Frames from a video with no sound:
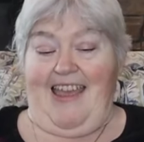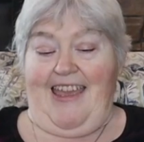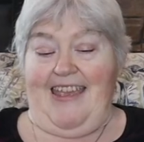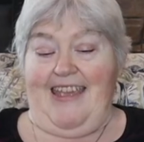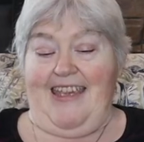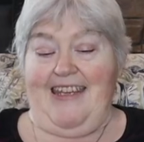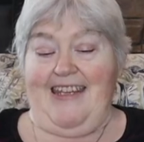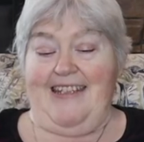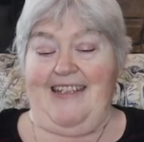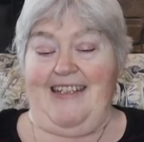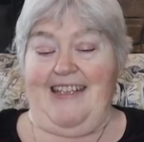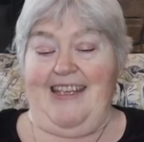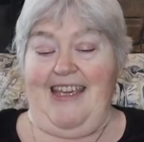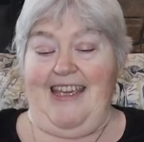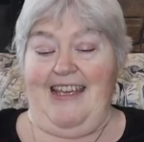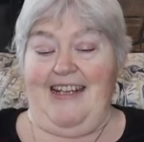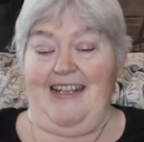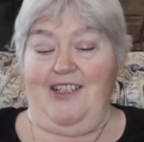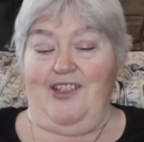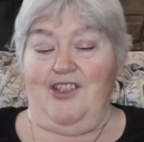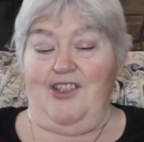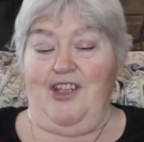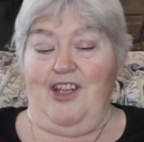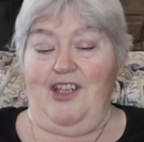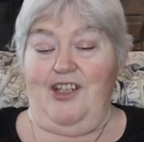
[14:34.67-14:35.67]

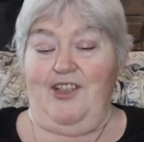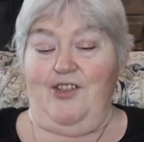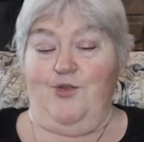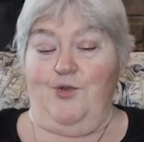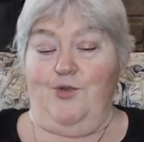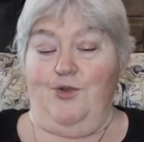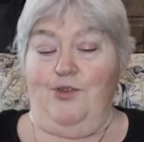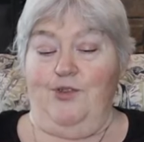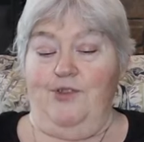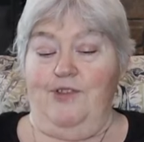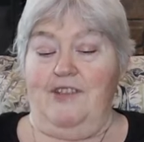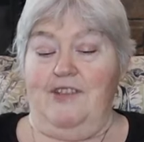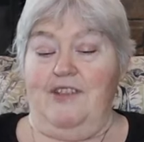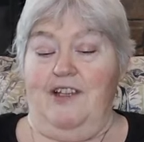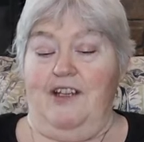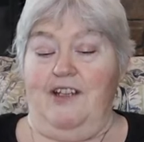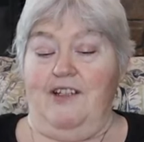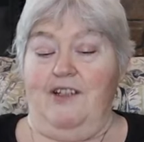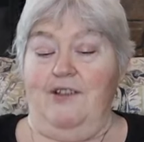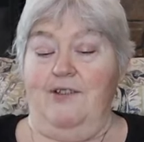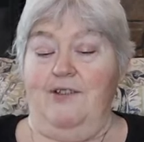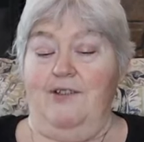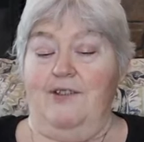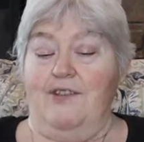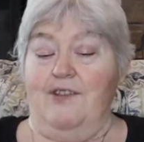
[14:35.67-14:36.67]
Indiana judge rules
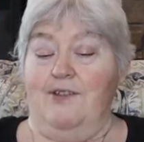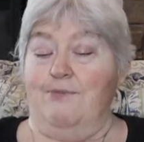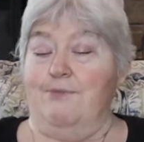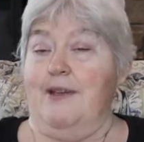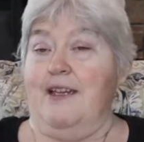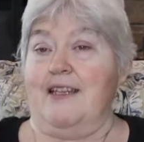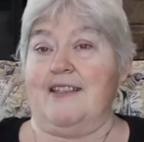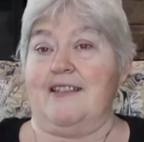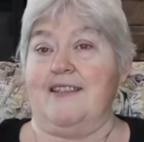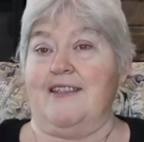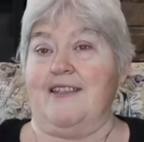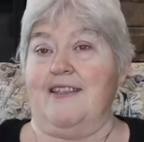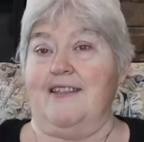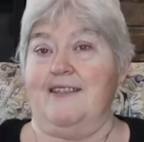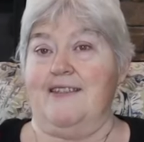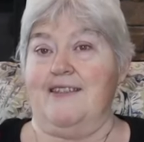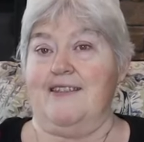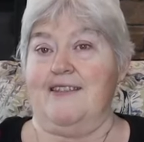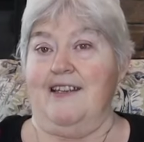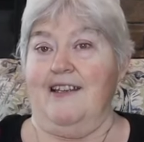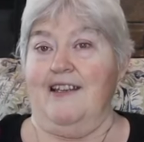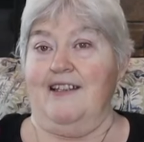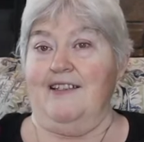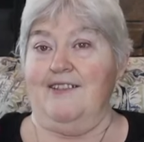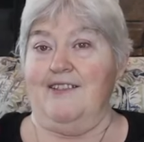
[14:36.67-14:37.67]
tacos are Mexican
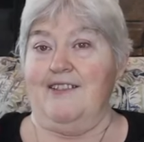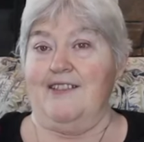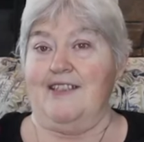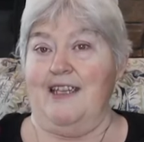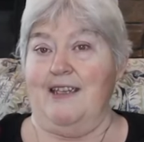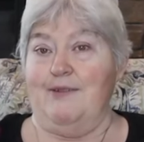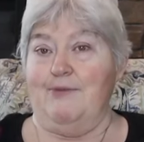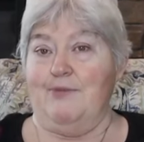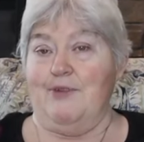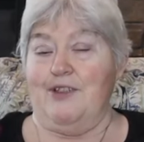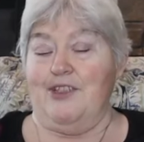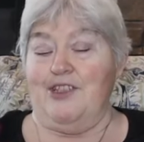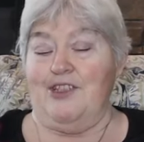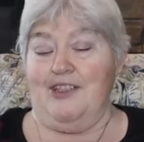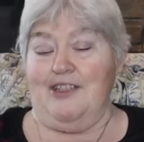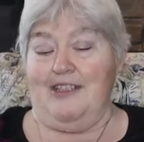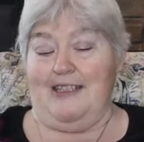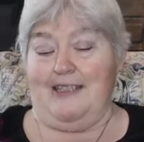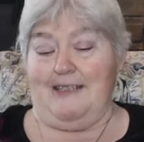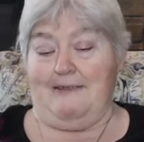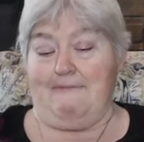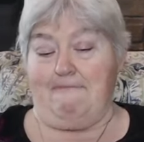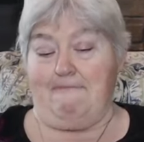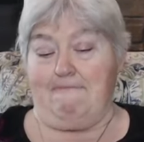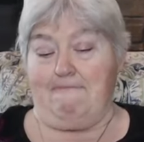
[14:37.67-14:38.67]
style
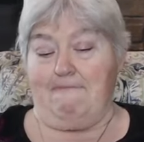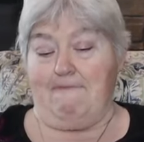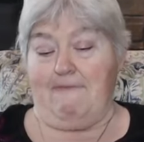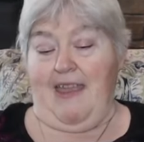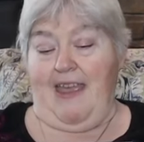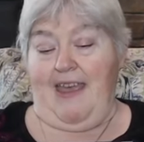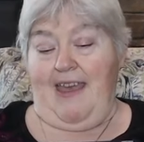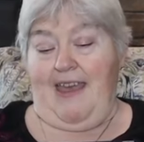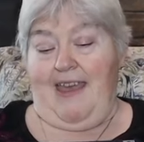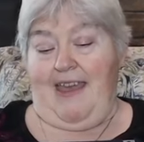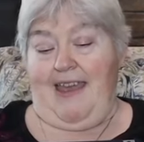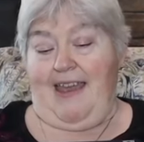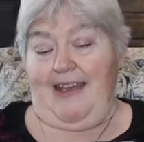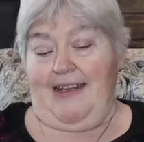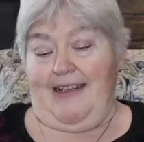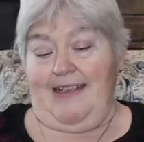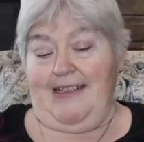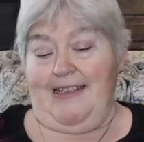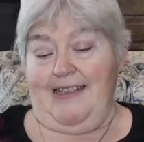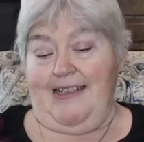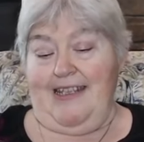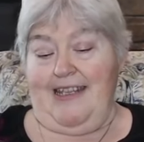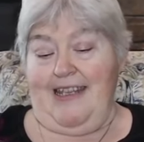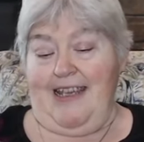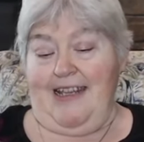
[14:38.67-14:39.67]
sandwiches. An
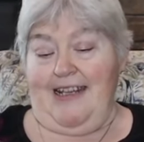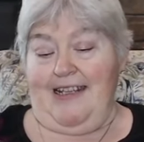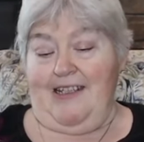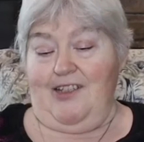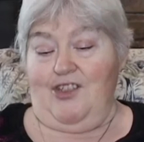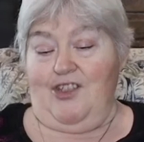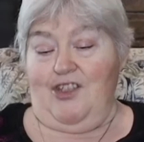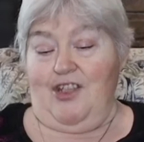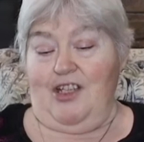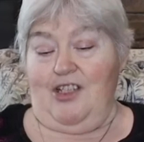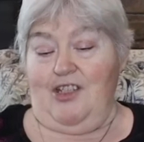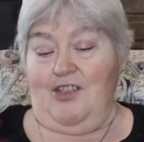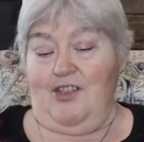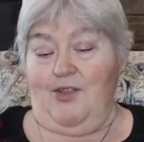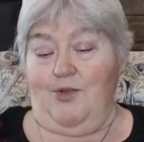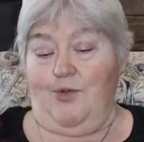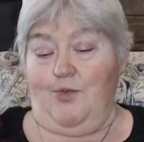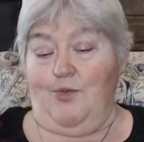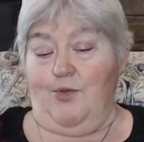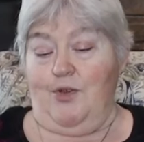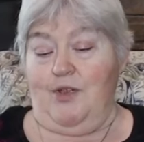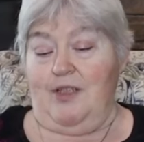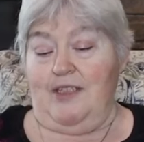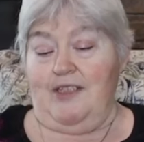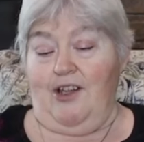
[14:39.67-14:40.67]
Indiana judge
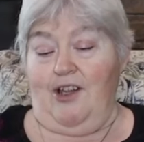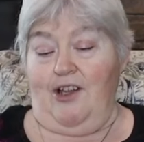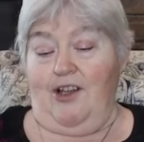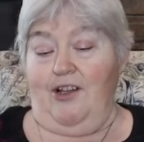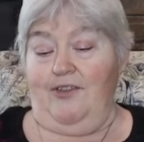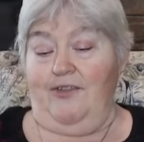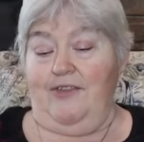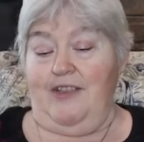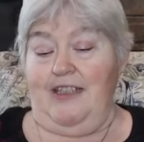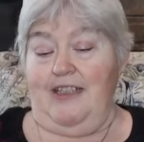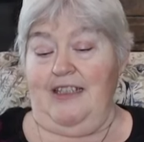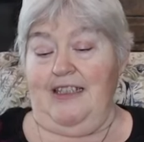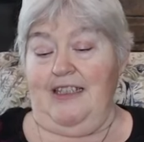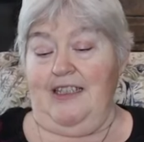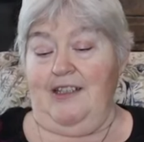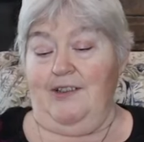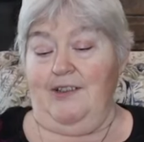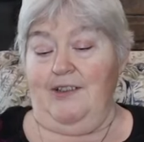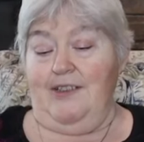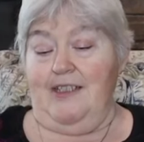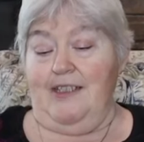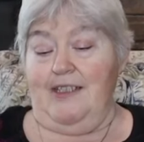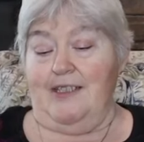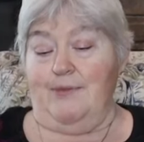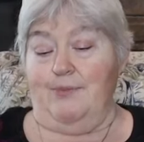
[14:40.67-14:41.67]
resolved a legal
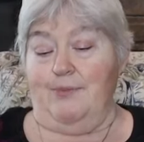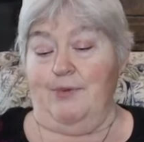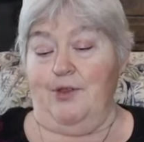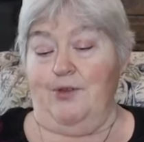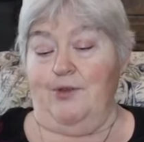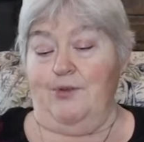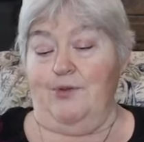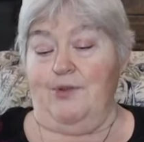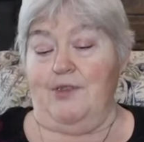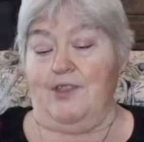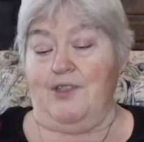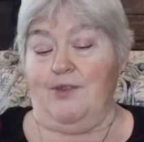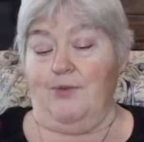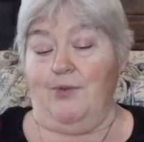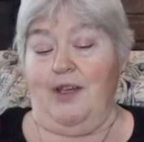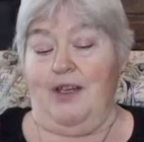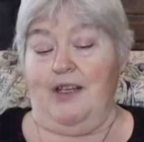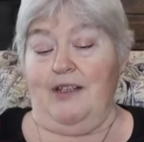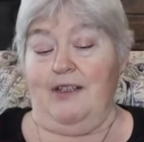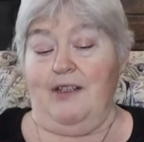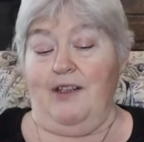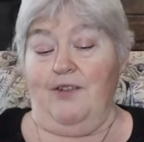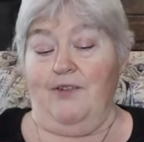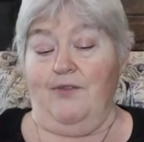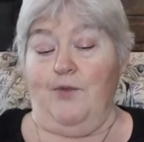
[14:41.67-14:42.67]
dispute
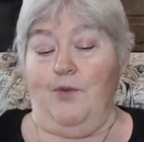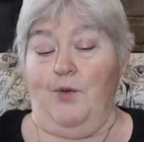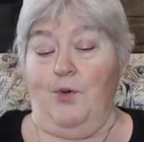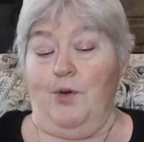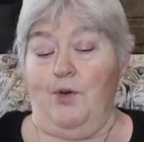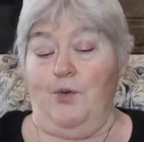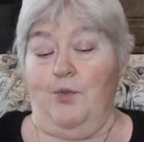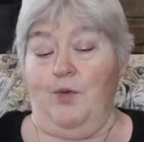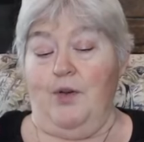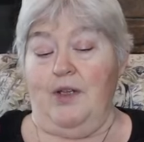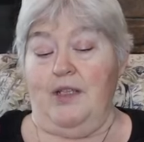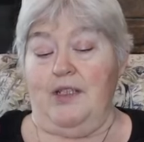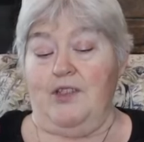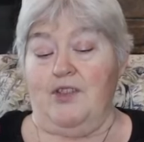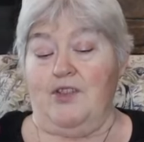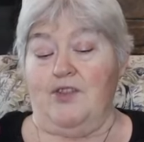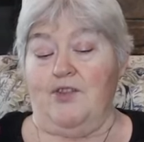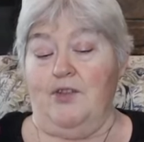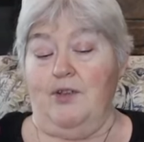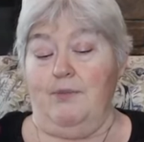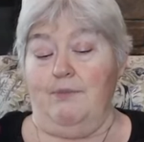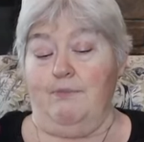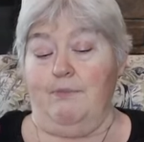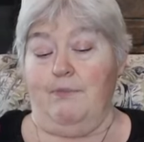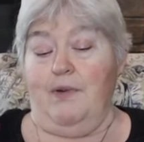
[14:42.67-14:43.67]
surrounding a Fort Wayne
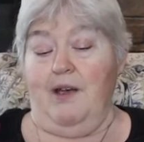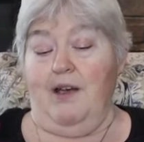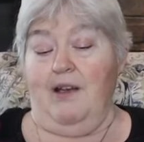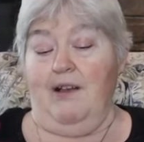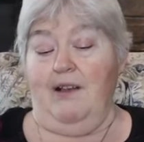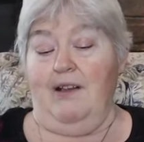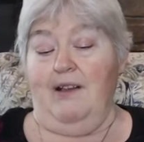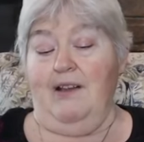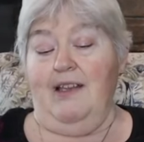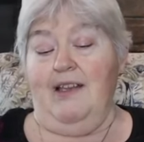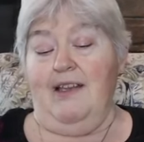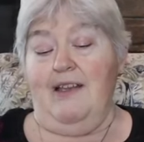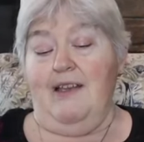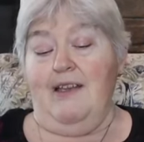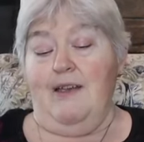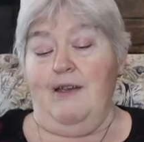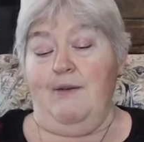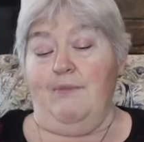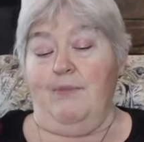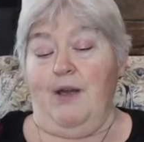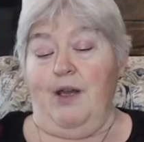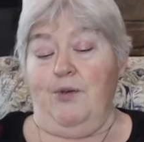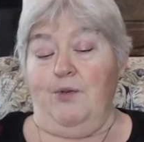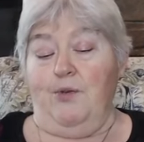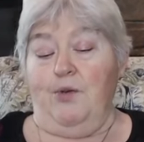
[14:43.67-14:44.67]
strip mall
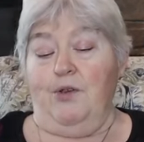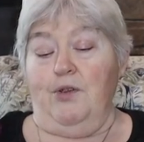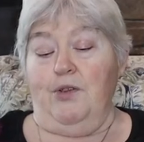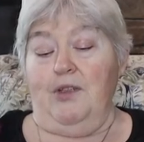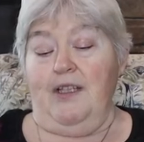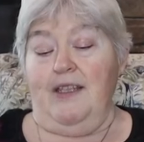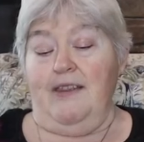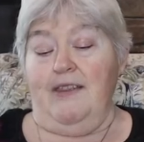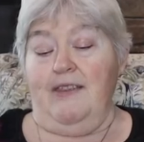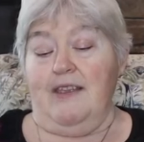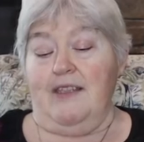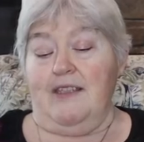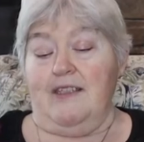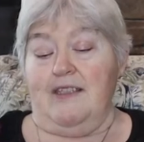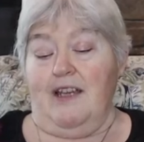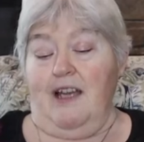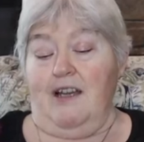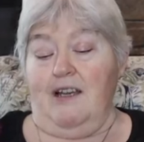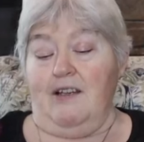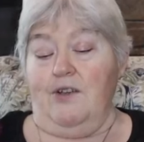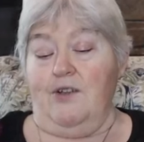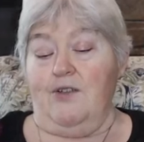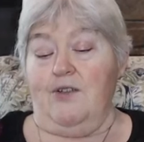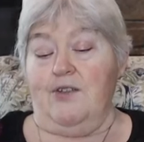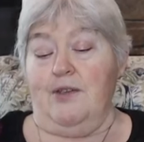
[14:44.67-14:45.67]
by ruling that
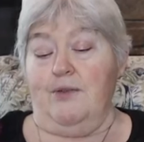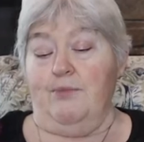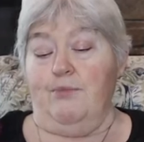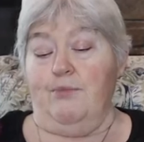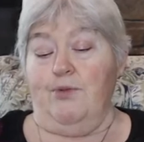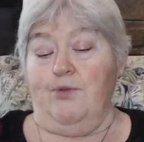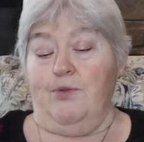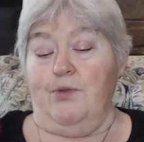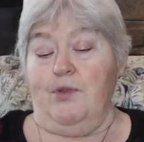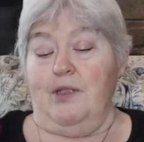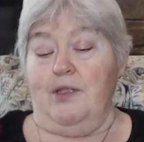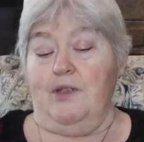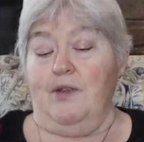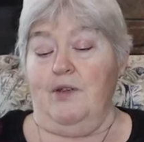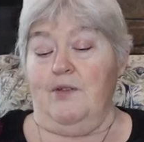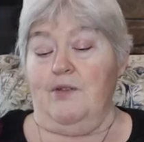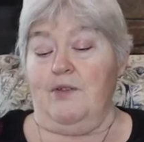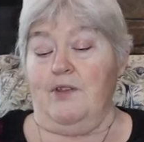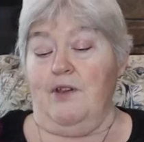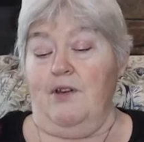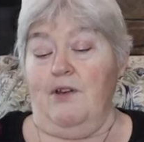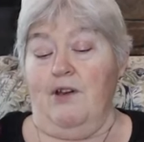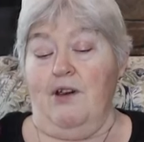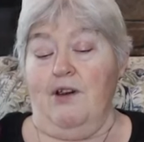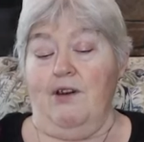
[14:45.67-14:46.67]
tacos and burritos
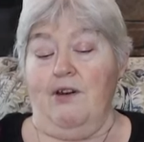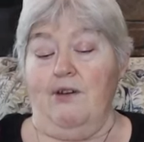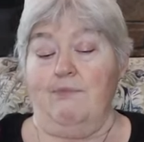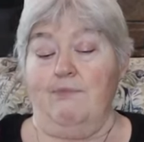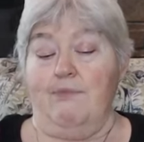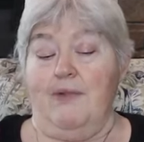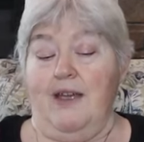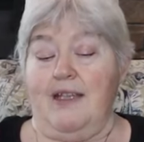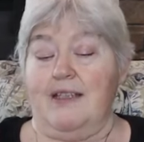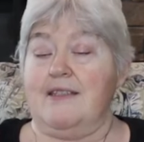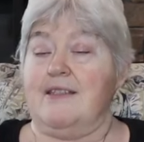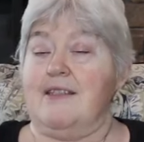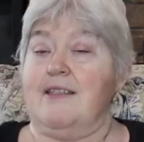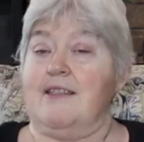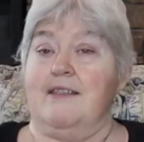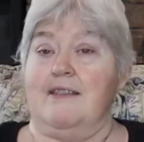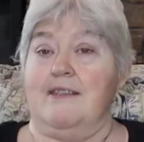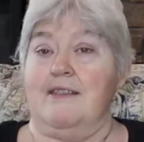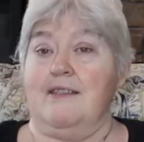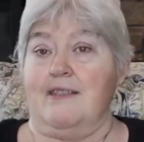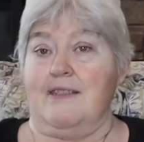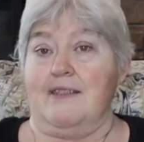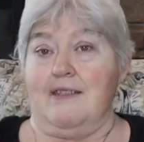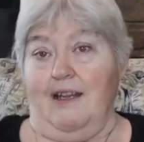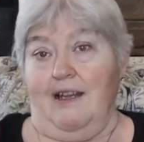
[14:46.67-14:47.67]
are
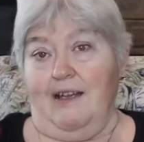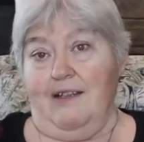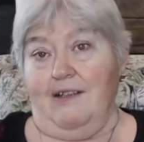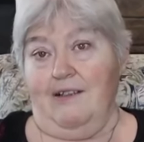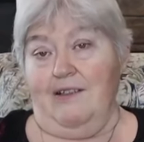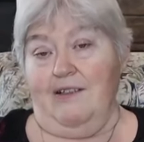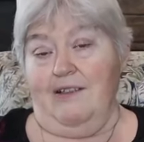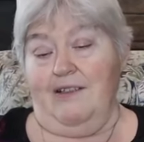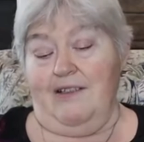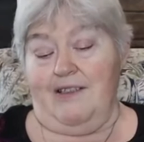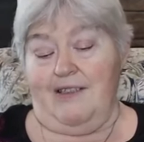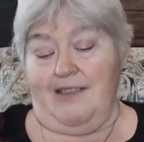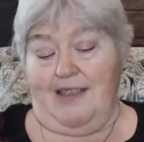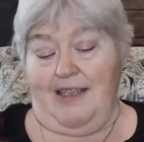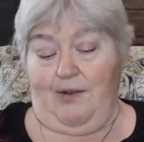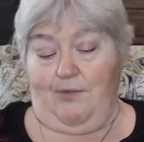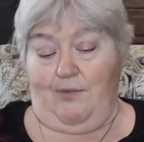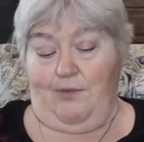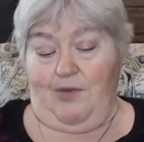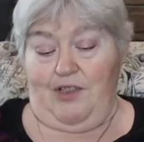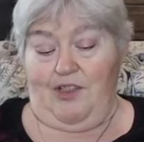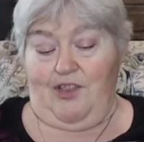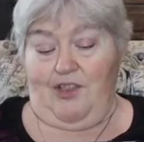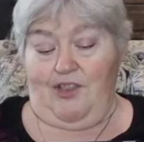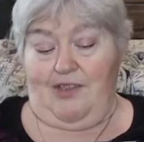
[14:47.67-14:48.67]
Mexican style
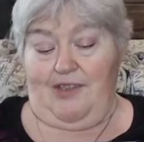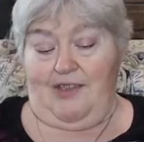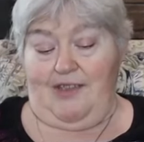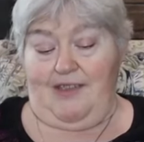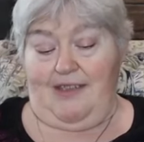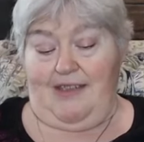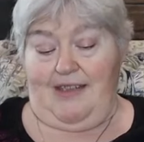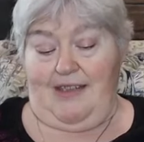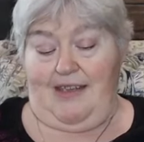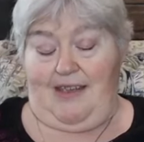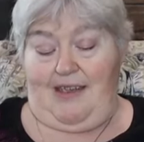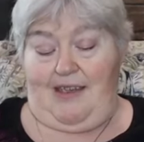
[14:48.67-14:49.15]
sandwiches.